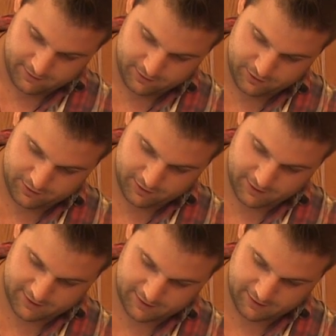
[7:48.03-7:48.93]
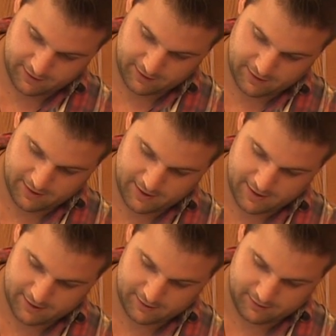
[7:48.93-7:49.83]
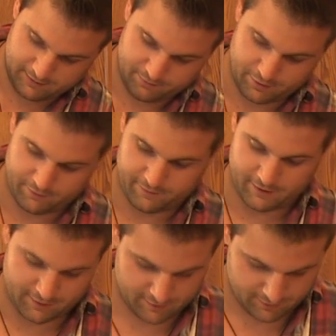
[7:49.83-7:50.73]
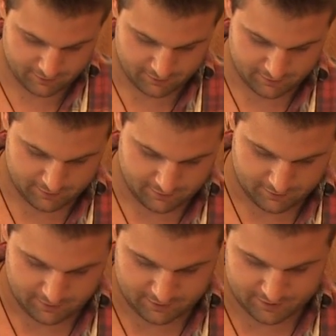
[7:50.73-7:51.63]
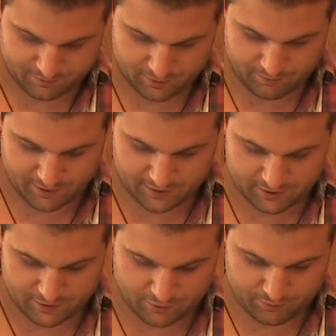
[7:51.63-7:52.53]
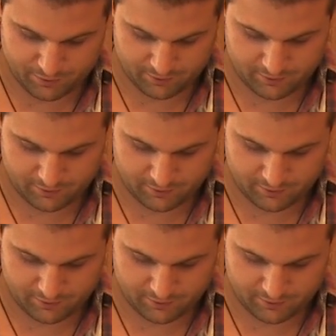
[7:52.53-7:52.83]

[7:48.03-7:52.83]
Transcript: just like that. Perfect. Just put a big scoop.